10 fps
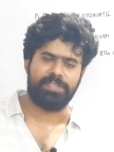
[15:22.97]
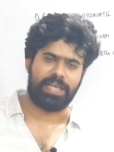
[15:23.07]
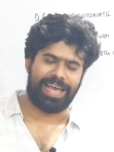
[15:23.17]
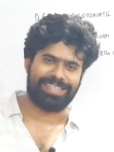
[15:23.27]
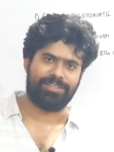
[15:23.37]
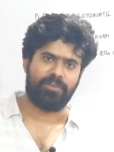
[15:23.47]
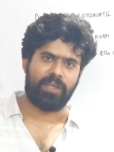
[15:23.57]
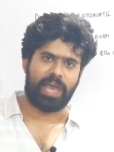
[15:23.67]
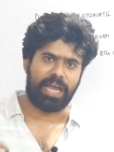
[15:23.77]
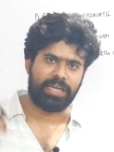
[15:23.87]
acts
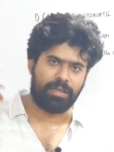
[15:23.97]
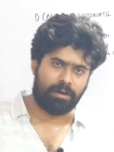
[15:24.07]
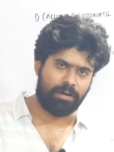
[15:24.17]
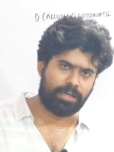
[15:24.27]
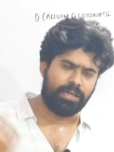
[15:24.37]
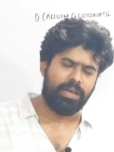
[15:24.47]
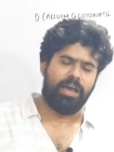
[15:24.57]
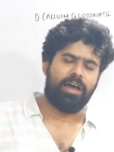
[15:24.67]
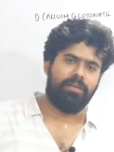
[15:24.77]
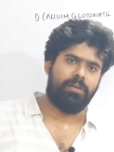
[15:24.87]
on the heart
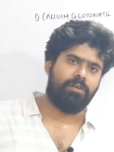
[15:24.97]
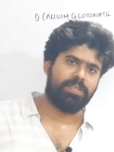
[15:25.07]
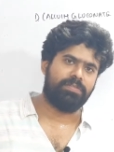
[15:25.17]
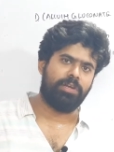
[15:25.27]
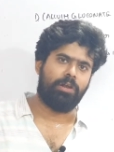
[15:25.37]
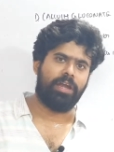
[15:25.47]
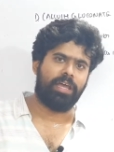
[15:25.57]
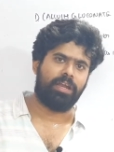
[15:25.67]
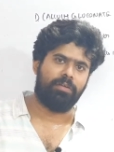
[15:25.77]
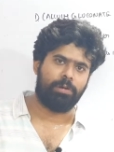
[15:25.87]
and will cause ventricular
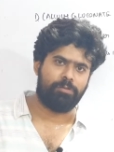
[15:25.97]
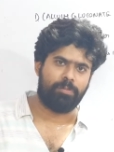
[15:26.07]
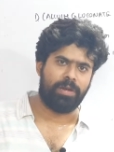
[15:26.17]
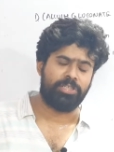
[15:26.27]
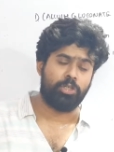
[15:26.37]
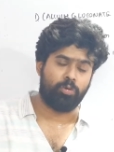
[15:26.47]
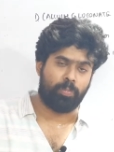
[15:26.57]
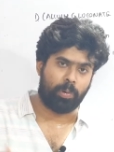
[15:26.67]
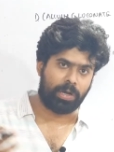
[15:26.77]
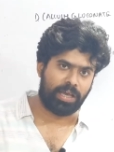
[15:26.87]
tachycardia and ventricular fibrillation. To
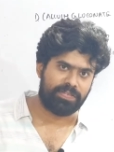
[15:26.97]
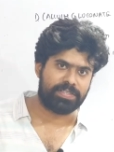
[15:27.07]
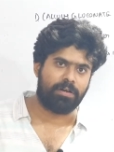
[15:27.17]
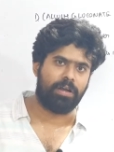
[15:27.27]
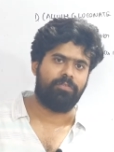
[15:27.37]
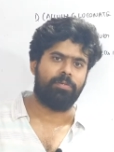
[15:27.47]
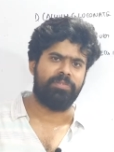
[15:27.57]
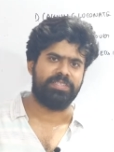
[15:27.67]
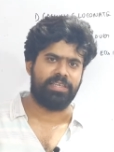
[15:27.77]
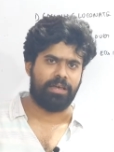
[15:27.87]
protect this heart from
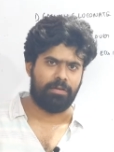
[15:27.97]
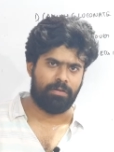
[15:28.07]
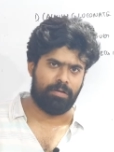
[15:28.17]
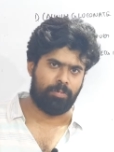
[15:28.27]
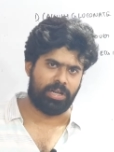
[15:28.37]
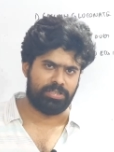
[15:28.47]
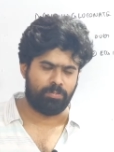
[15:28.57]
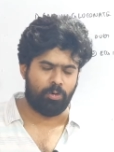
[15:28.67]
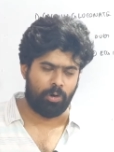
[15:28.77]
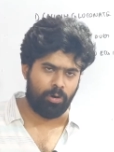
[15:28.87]
this
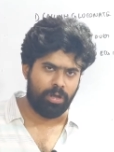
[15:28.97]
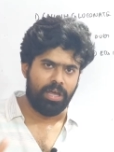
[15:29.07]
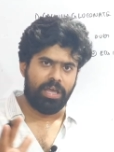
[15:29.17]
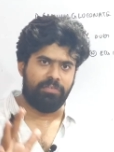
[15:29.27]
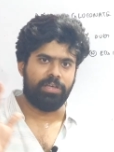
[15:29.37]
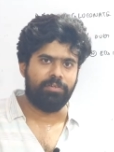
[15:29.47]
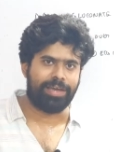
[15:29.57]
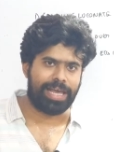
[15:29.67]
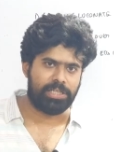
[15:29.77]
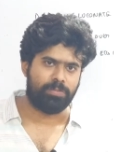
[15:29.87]
potassium overload, we give a
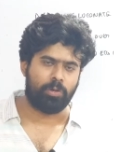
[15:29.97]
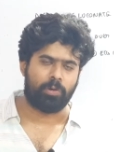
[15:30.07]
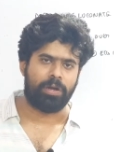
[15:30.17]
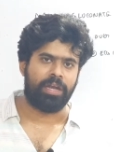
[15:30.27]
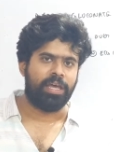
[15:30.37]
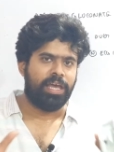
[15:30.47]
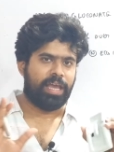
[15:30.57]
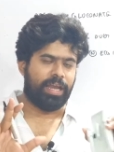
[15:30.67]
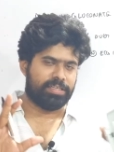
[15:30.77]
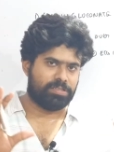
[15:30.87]
calcium gluconate.
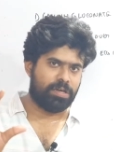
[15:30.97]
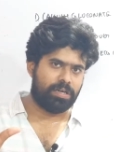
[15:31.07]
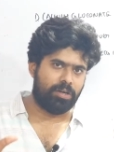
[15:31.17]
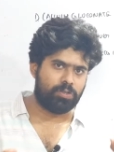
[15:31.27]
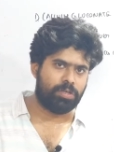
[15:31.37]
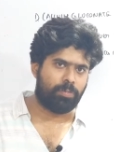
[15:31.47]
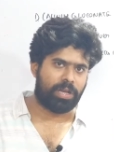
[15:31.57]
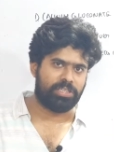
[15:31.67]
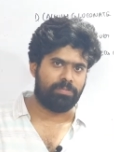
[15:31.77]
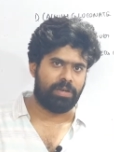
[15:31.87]
It does not reduce the
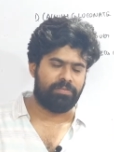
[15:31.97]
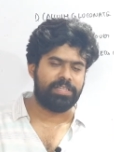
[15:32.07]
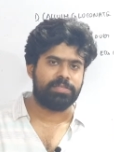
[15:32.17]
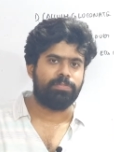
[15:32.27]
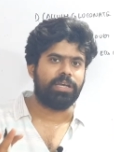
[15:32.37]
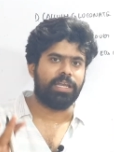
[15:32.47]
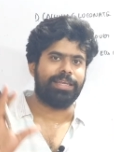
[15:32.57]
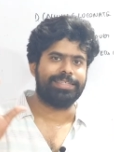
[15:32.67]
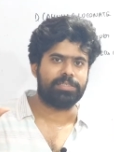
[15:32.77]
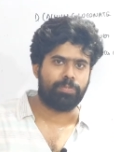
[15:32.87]
potassium levels, but
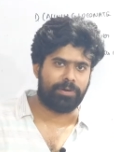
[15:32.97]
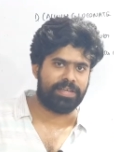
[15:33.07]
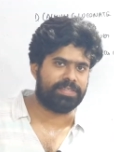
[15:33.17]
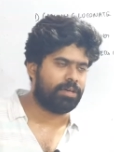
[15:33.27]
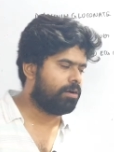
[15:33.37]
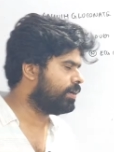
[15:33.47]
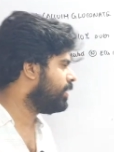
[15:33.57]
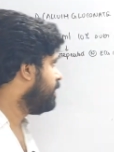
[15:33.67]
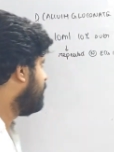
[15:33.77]
it just protects the heart.